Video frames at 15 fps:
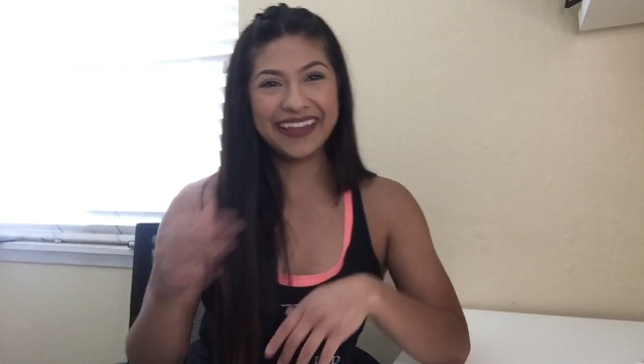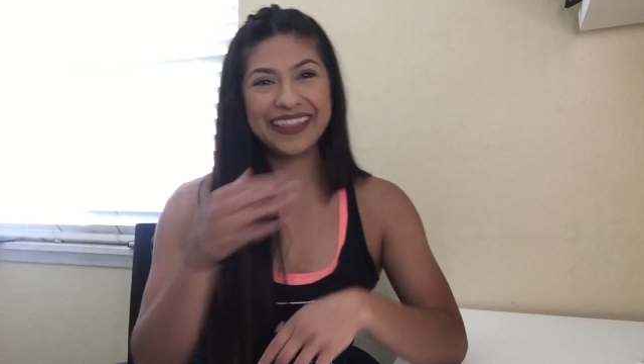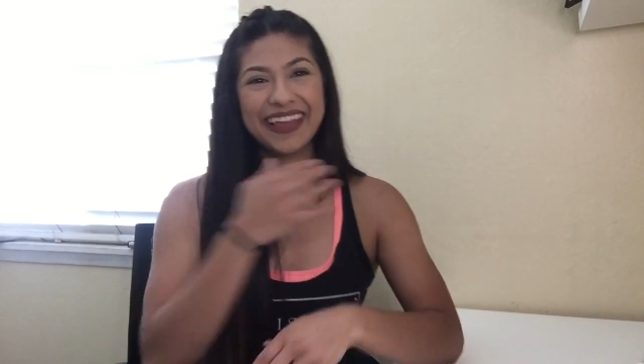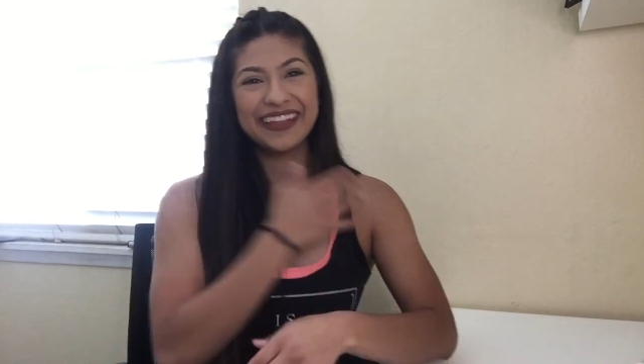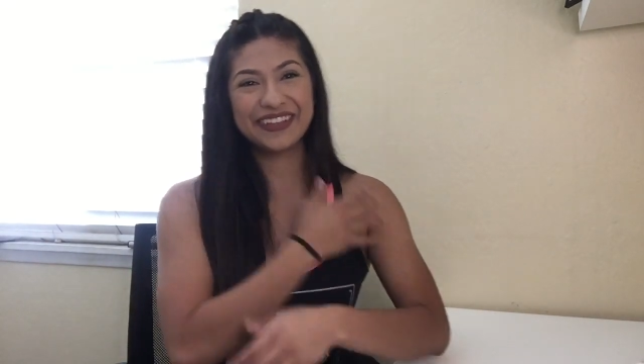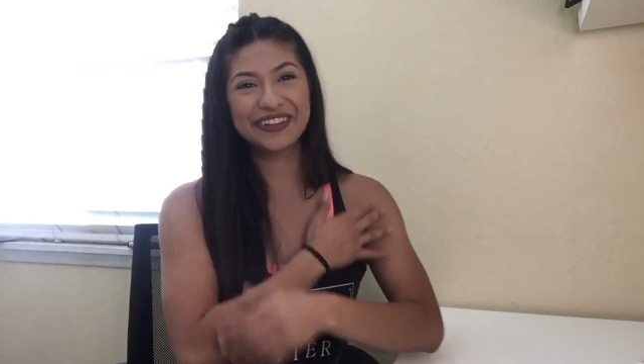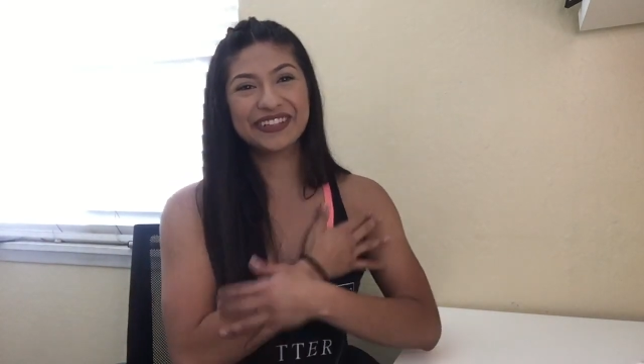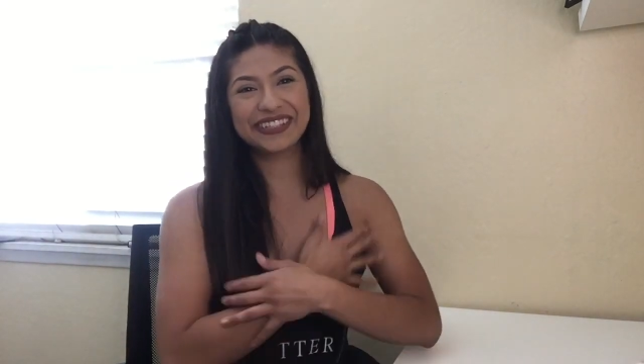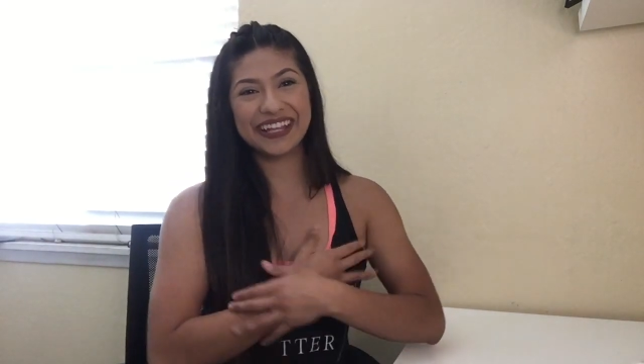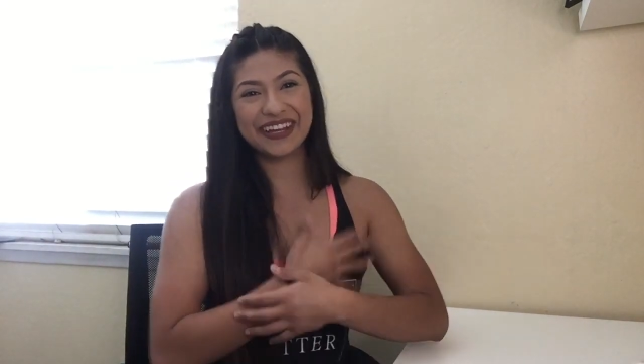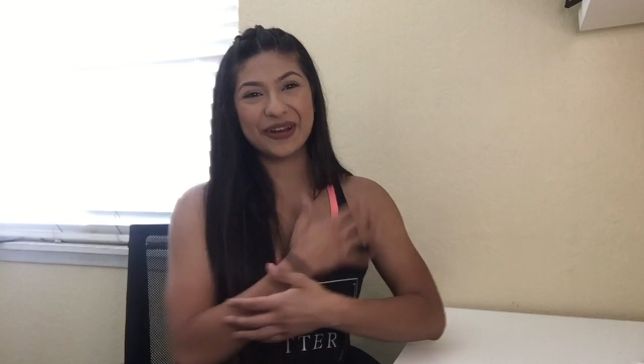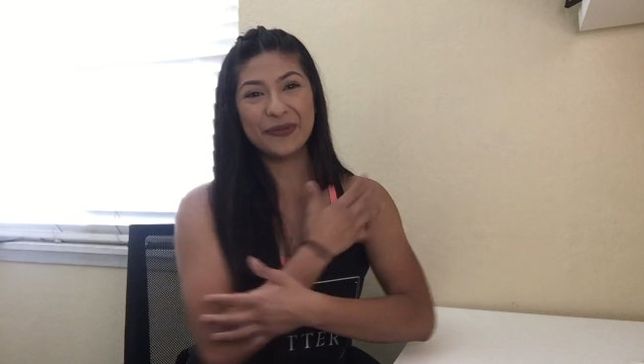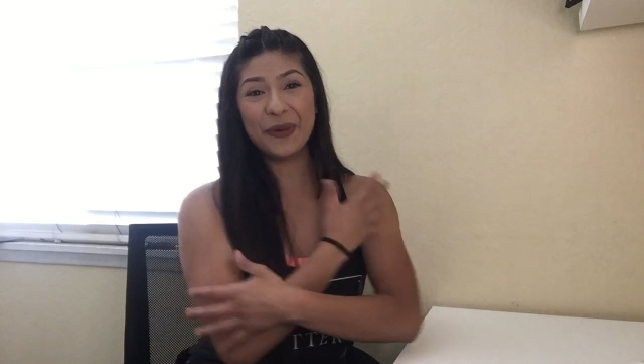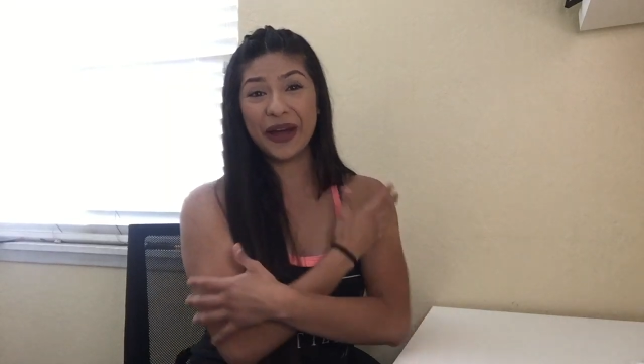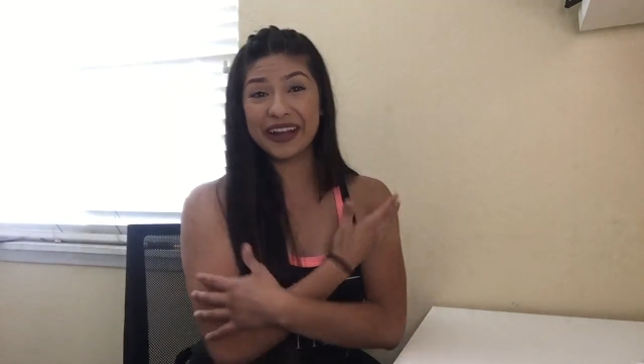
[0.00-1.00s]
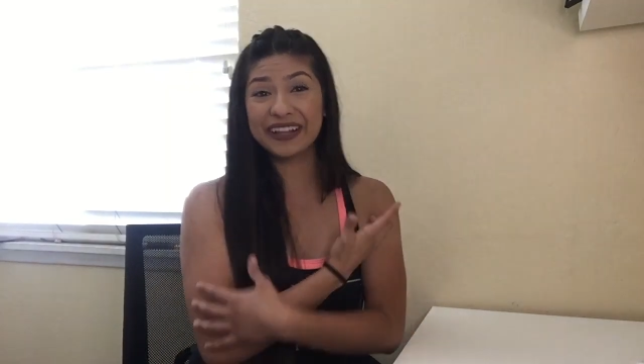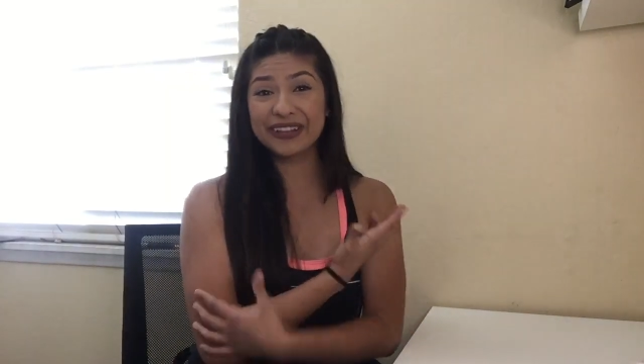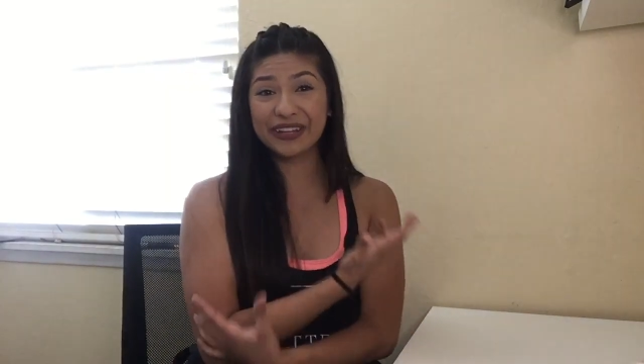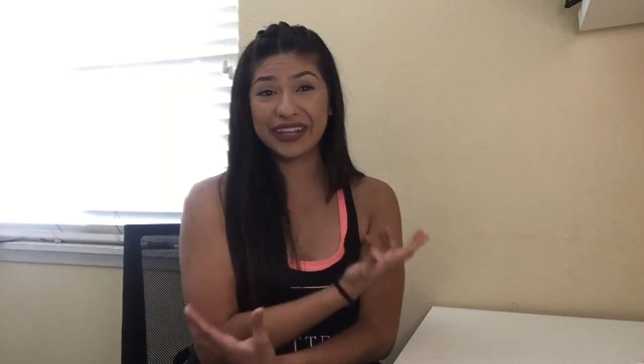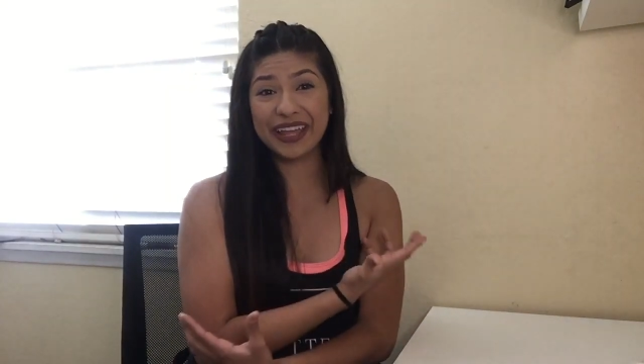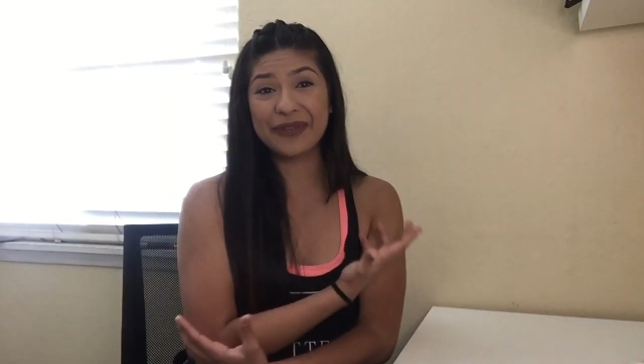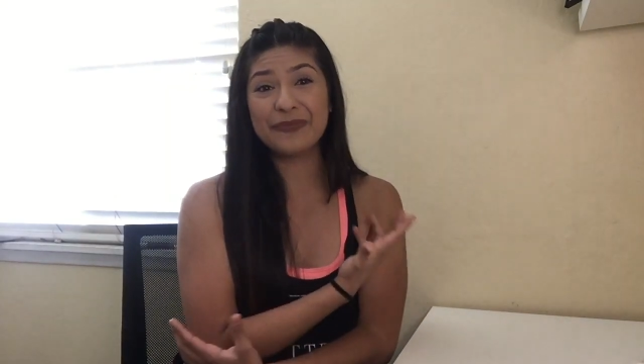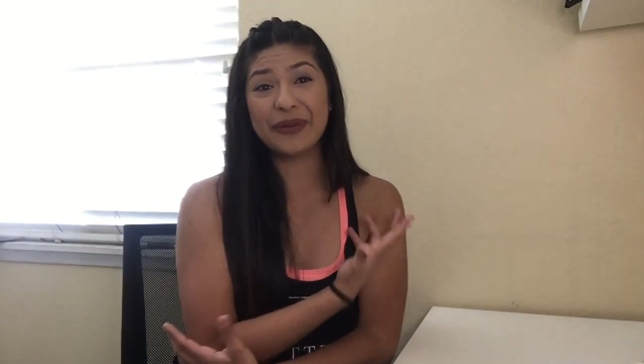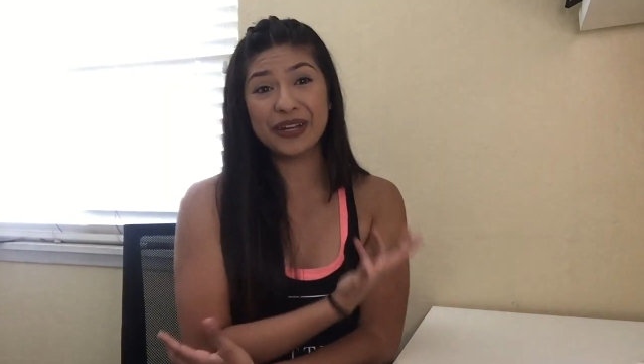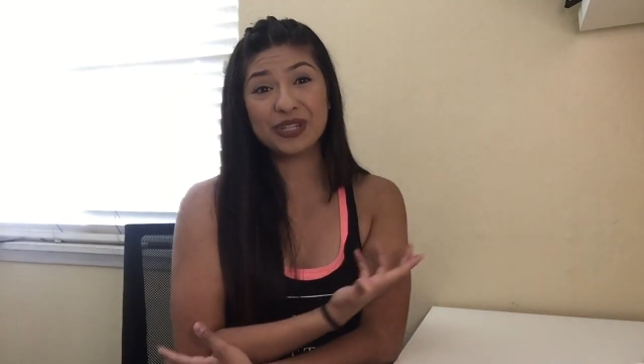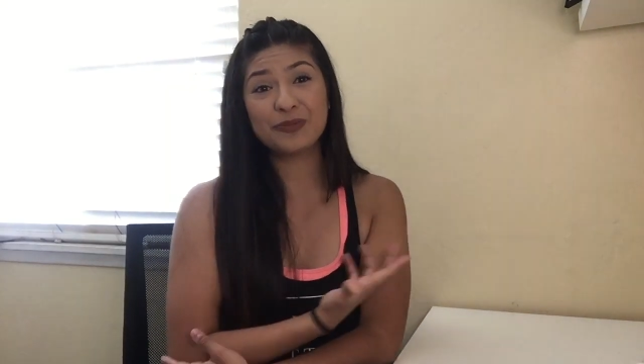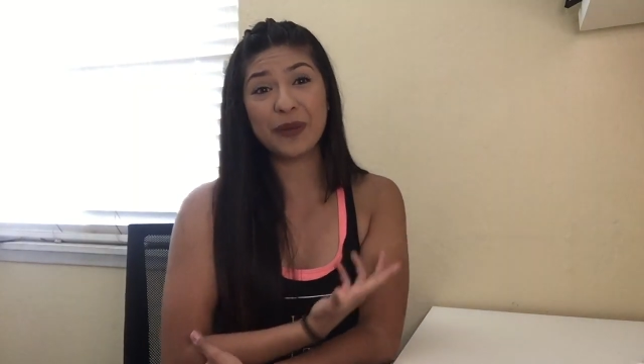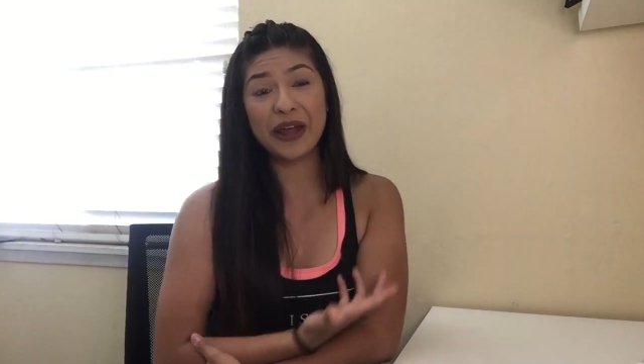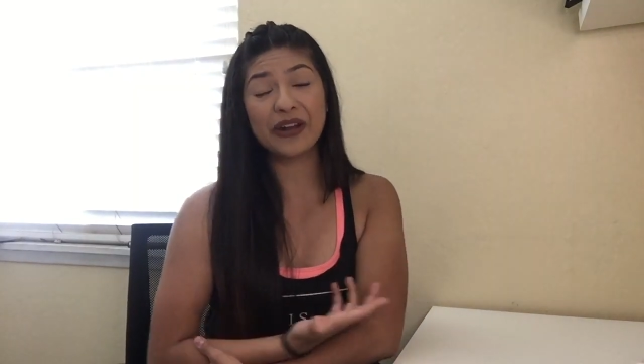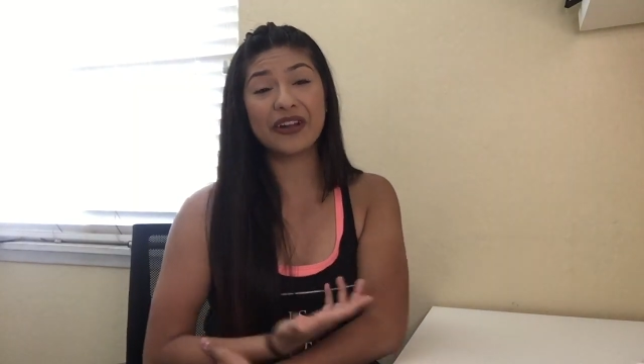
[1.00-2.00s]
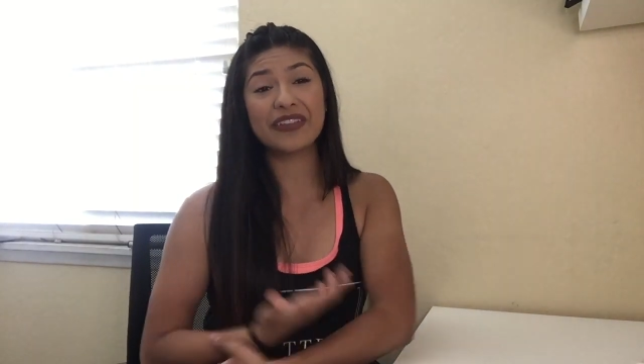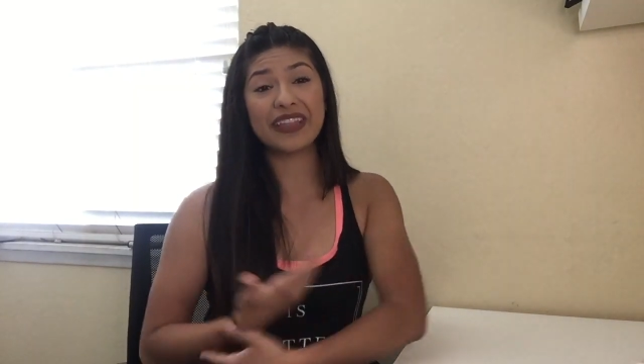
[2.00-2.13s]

and then you'll see your body looking much better